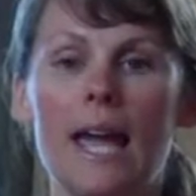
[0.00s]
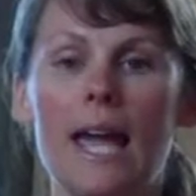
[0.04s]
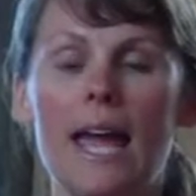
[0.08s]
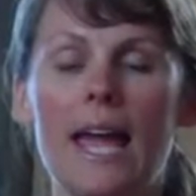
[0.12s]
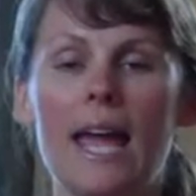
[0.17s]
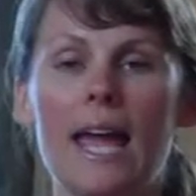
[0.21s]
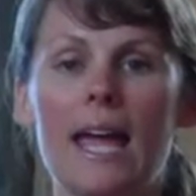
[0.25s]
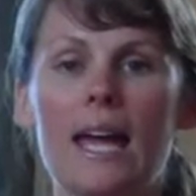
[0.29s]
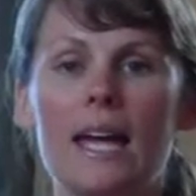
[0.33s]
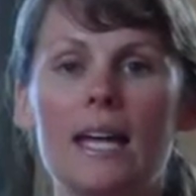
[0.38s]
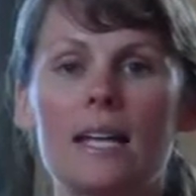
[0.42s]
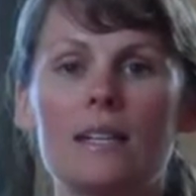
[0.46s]

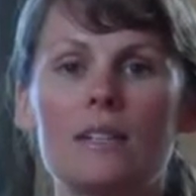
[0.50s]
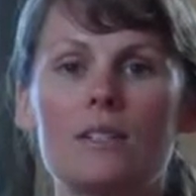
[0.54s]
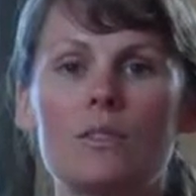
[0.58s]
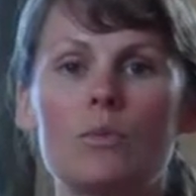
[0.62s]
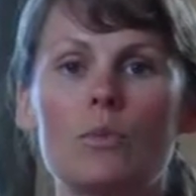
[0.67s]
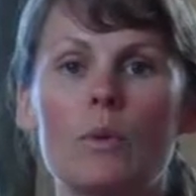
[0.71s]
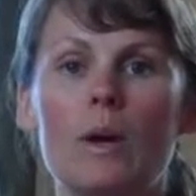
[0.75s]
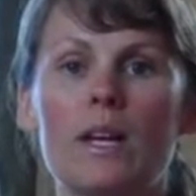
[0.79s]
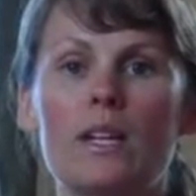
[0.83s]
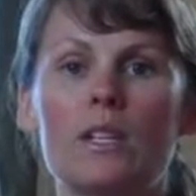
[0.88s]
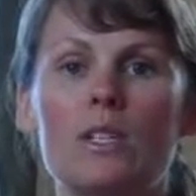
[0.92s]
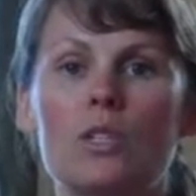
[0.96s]
and
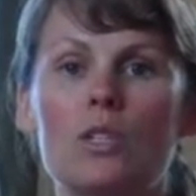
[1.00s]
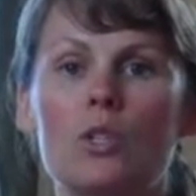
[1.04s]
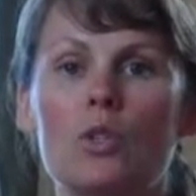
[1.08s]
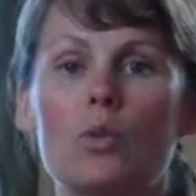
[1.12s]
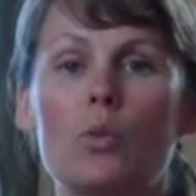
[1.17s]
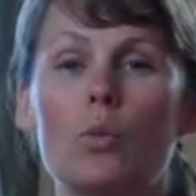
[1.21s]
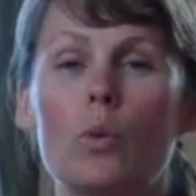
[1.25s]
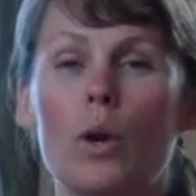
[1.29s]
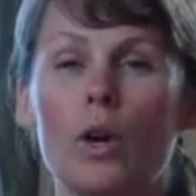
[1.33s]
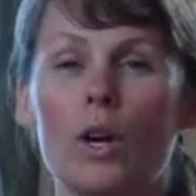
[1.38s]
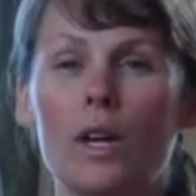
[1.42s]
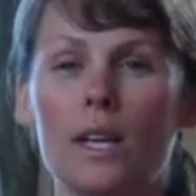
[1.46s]
ways
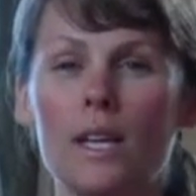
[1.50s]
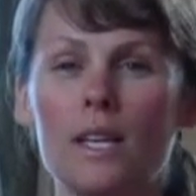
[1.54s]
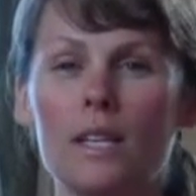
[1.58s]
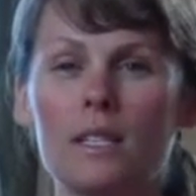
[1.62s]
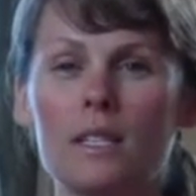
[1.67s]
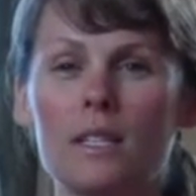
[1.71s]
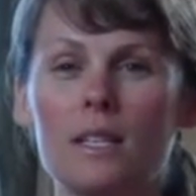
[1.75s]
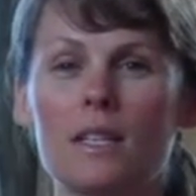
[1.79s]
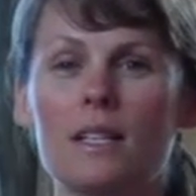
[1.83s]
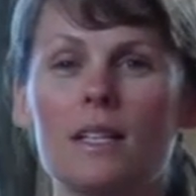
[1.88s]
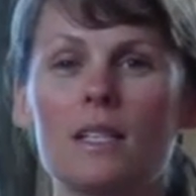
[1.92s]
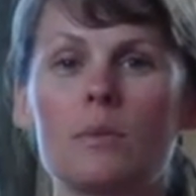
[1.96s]
to work
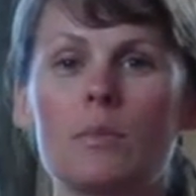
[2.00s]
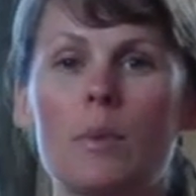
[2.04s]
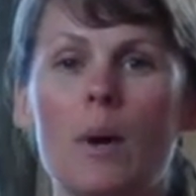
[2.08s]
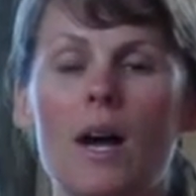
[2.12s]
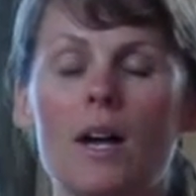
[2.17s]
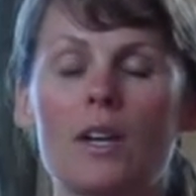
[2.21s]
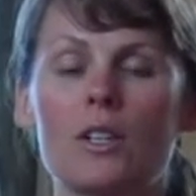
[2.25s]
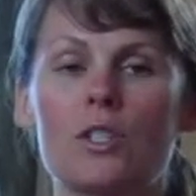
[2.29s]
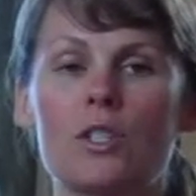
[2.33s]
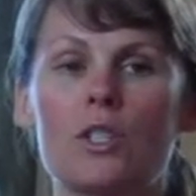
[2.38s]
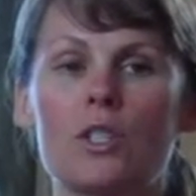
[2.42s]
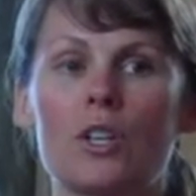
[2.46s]
into this
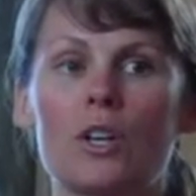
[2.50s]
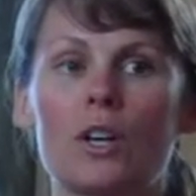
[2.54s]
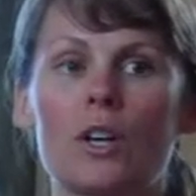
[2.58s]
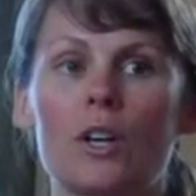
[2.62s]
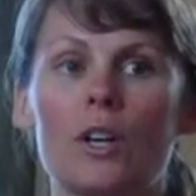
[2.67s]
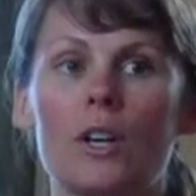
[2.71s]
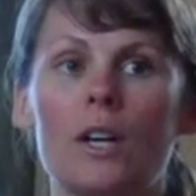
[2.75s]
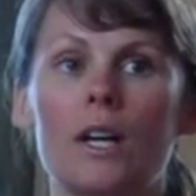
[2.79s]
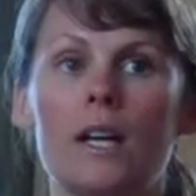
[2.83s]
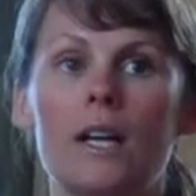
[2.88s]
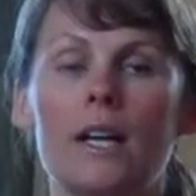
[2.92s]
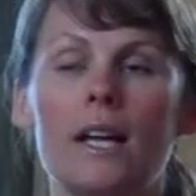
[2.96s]

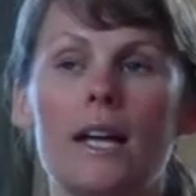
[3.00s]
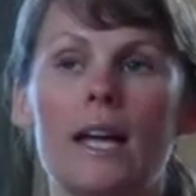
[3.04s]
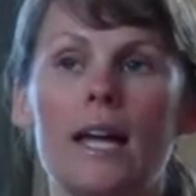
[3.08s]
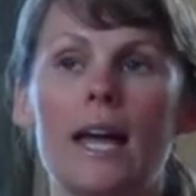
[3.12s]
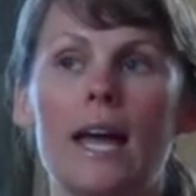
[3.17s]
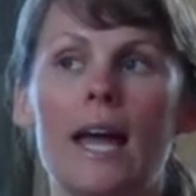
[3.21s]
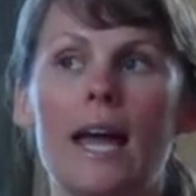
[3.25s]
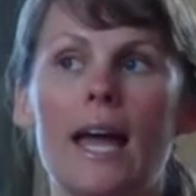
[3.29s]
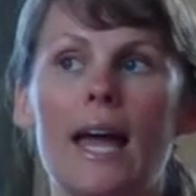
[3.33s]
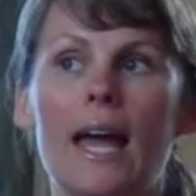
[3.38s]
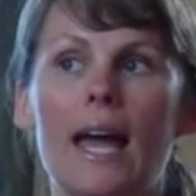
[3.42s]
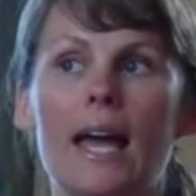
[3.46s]
posture
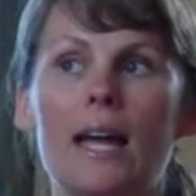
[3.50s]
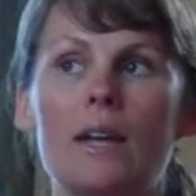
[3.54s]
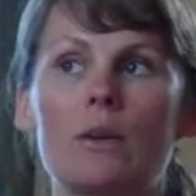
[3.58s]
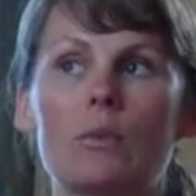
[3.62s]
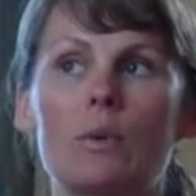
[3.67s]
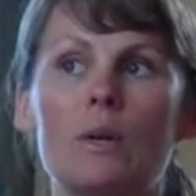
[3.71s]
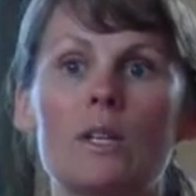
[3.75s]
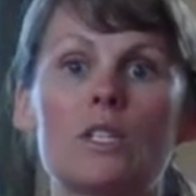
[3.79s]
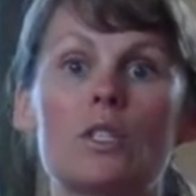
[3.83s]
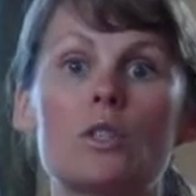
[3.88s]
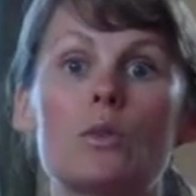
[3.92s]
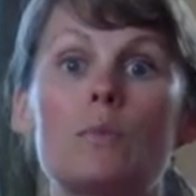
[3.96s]

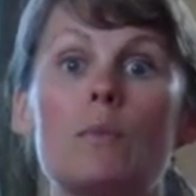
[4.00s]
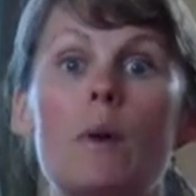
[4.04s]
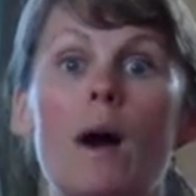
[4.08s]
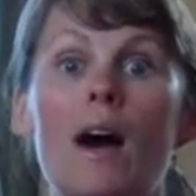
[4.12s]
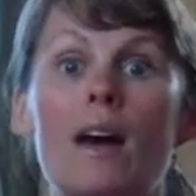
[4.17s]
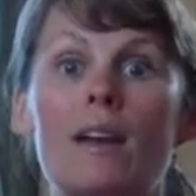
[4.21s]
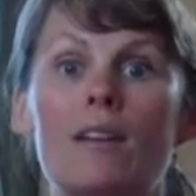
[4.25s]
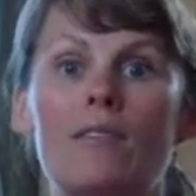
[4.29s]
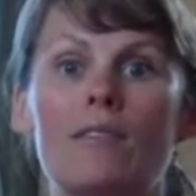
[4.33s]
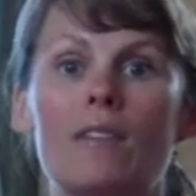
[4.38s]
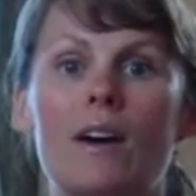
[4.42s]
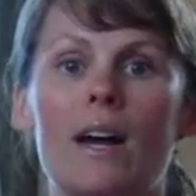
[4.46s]
and ways to
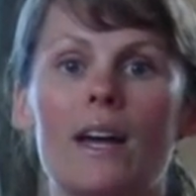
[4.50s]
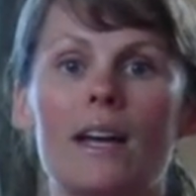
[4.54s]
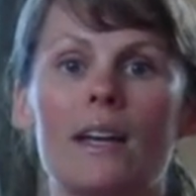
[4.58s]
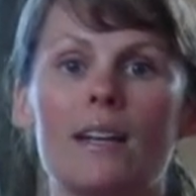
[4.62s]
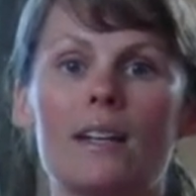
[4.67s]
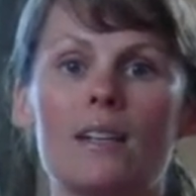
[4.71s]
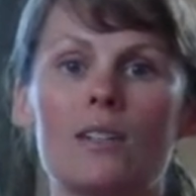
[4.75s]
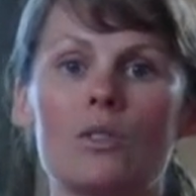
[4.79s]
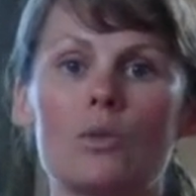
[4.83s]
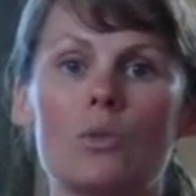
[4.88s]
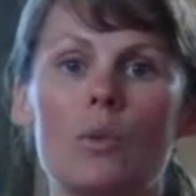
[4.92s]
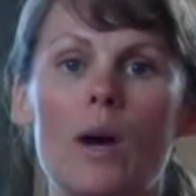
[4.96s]
modify
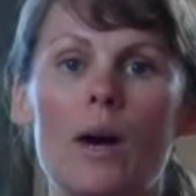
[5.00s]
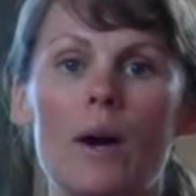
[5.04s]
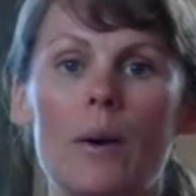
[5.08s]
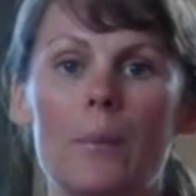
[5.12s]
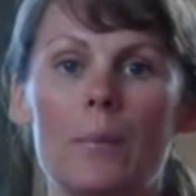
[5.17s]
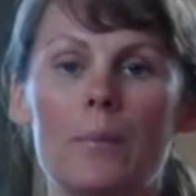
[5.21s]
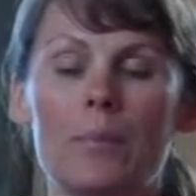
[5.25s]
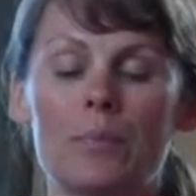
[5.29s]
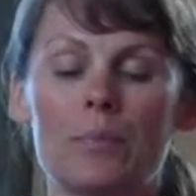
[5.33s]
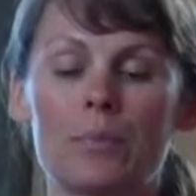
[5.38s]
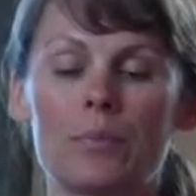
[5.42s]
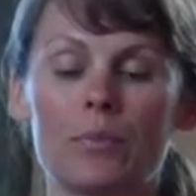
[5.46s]
it as
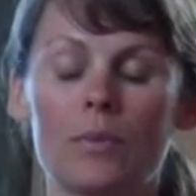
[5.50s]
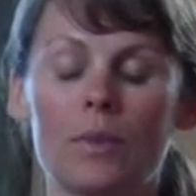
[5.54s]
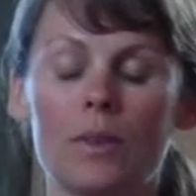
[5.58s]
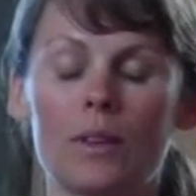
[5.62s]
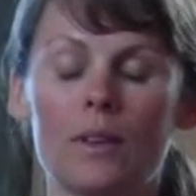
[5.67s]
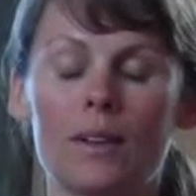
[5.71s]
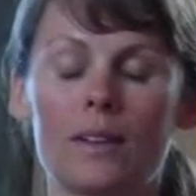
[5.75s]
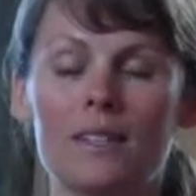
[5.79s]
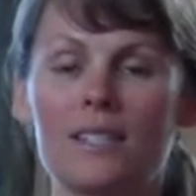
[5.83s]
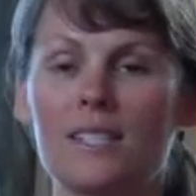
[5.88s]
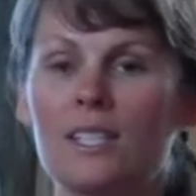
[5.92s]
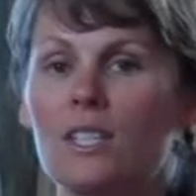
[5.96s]
well.
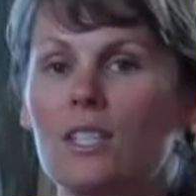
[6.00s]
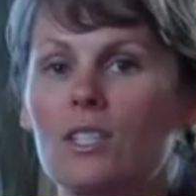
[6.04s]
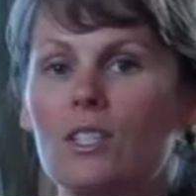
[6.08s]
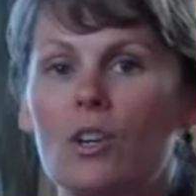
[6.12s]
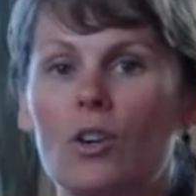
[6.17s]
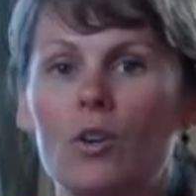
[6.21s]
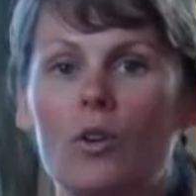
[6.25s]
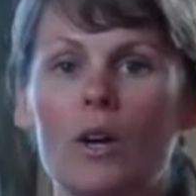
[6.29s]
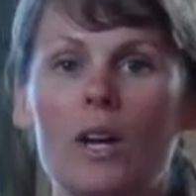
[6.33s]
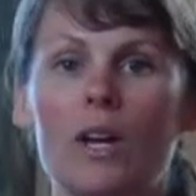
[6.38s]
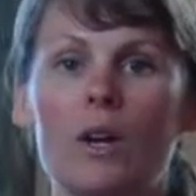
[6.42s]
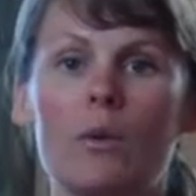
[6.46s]
So this
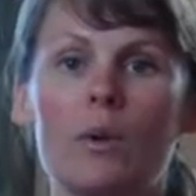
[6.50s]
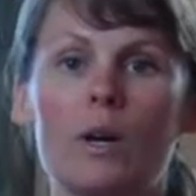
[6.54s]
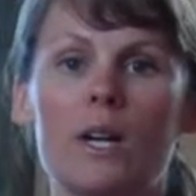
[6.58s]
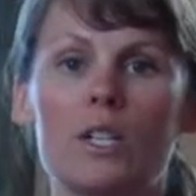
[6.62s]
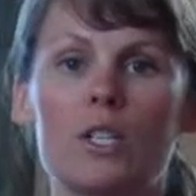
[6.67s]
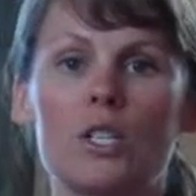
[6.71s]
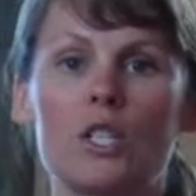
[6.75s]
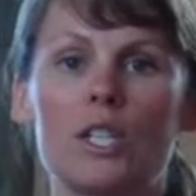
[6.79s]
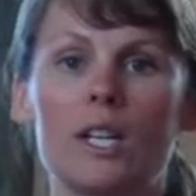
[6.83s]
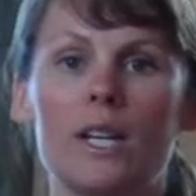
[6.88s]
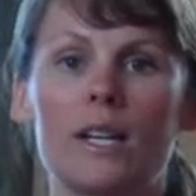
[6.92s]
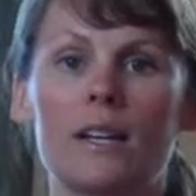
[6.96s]
is a great
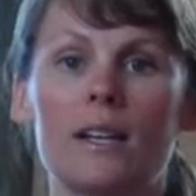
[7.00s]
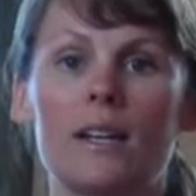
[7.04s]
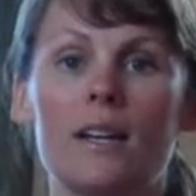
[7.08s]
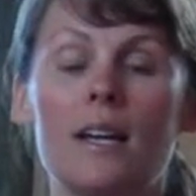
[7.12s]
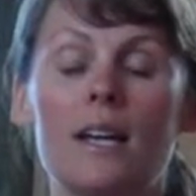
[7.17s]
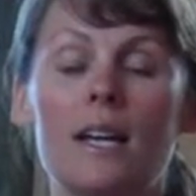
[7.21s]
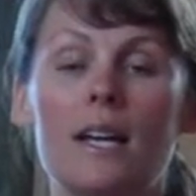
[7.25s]
question,